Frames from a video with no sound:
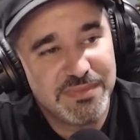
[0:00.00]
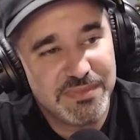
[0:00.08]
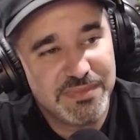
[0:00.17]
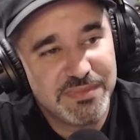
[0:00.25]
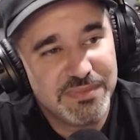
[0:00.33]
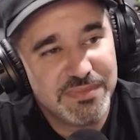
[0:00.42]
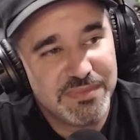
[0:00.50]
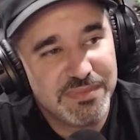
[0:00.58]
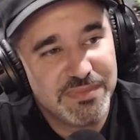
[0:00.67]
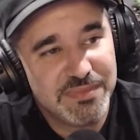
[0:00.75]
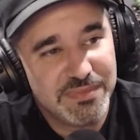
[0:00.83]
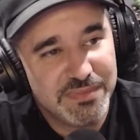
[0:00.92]

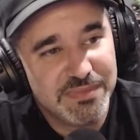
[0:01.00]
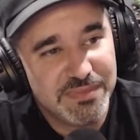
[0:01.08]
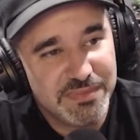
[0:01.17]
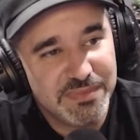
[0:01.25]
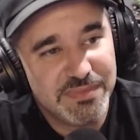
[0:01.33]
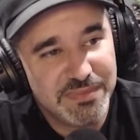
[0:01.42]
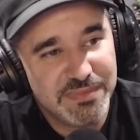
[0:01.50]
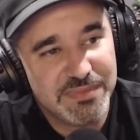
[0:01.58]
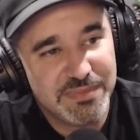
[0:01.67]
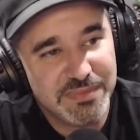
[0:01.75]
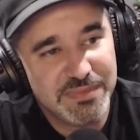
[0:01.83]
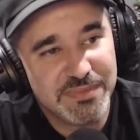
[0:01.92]

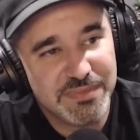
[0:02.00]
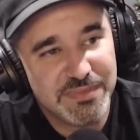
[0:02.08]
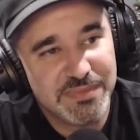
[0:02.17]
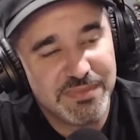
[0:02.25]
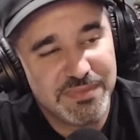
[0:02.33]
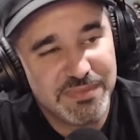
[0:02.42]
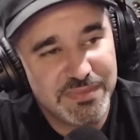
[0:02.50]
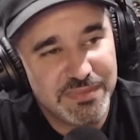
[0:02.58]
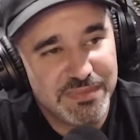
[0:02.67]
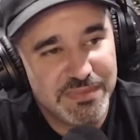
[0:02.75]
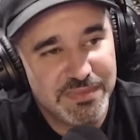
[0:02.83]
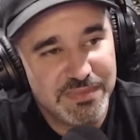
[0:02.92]

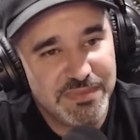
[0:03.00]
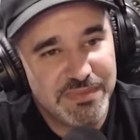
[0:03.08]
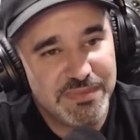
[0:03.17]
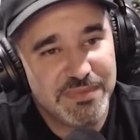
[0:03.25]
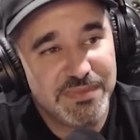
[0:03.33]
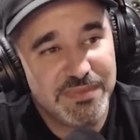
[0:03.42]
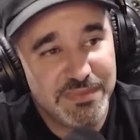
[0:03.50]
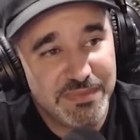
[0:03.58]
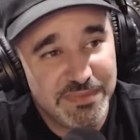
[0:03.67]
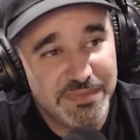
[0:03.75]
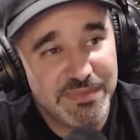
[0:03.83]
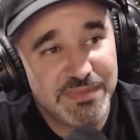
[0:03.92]

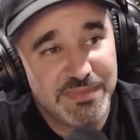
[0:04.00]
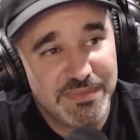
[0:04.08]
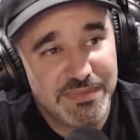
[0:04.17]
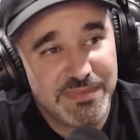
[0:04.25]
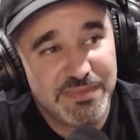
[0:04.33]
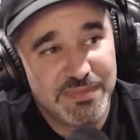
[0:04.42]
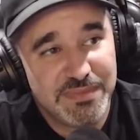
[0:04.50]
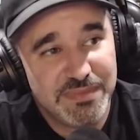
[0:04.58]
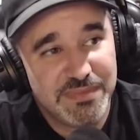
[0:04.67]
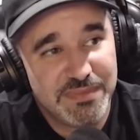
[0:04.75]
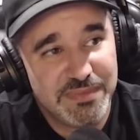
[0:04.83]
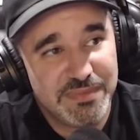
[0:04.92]

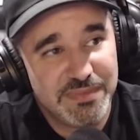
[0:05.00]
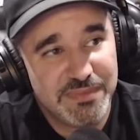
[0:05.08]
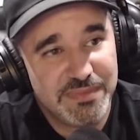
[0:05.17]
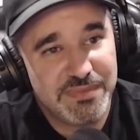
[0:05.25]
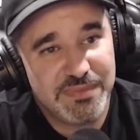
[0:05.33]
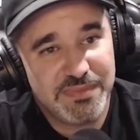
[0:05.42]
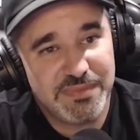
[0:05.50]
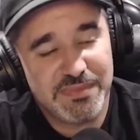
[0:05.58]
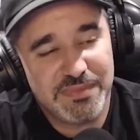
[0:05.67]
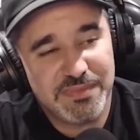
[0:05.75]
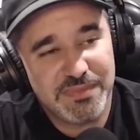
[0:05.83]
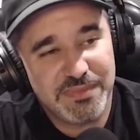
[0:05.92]

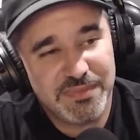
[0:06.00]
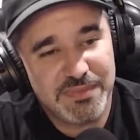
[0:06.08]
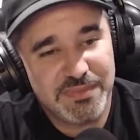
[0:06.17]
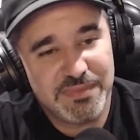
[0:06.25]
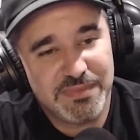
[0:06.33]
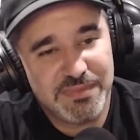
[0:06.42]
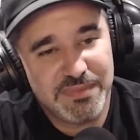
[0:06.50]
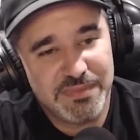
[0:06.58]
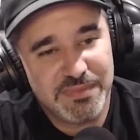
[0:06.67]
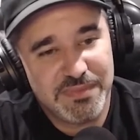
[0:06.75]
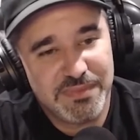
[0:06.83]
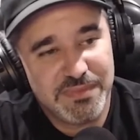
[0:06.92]

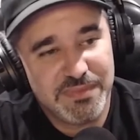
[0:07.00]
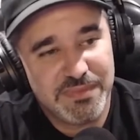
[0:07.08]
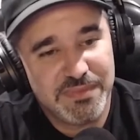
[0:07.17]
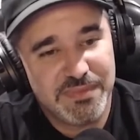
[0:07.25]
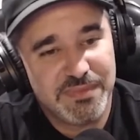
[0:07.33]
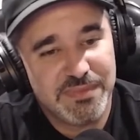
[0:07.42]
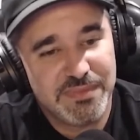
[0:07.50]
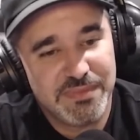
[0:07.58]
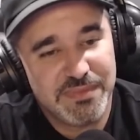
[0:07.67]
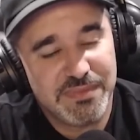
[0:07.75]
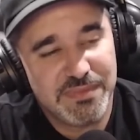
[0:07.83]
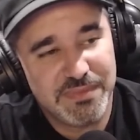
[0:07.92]
(not speaking)